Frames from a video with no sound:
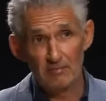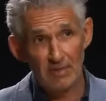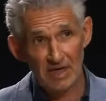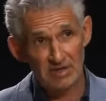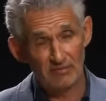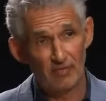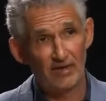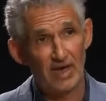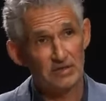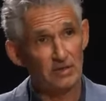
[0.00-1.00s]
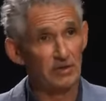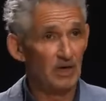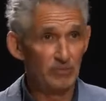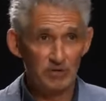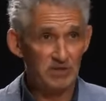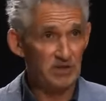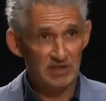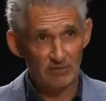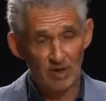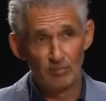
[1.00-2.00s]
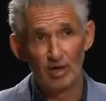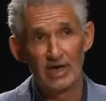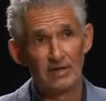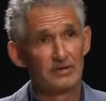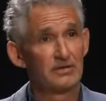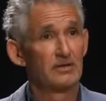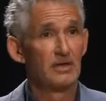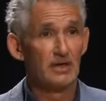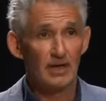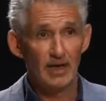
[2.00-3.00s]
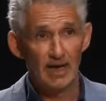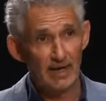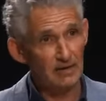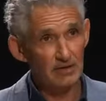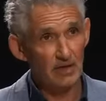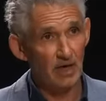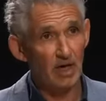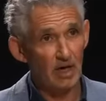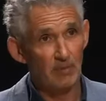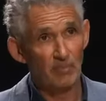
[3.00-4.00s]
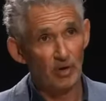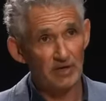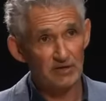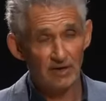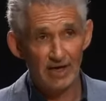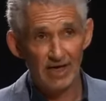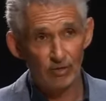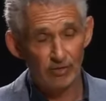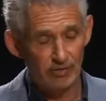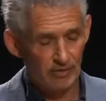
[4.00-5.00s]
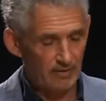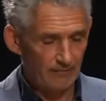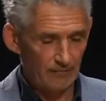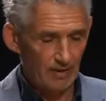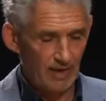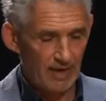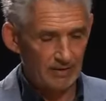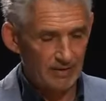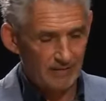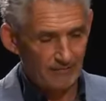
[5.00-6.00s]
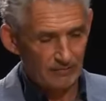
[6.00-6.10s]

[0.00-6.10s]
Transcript: massive effects on our immune system, our brains, and our, our bodies and our health. And uh,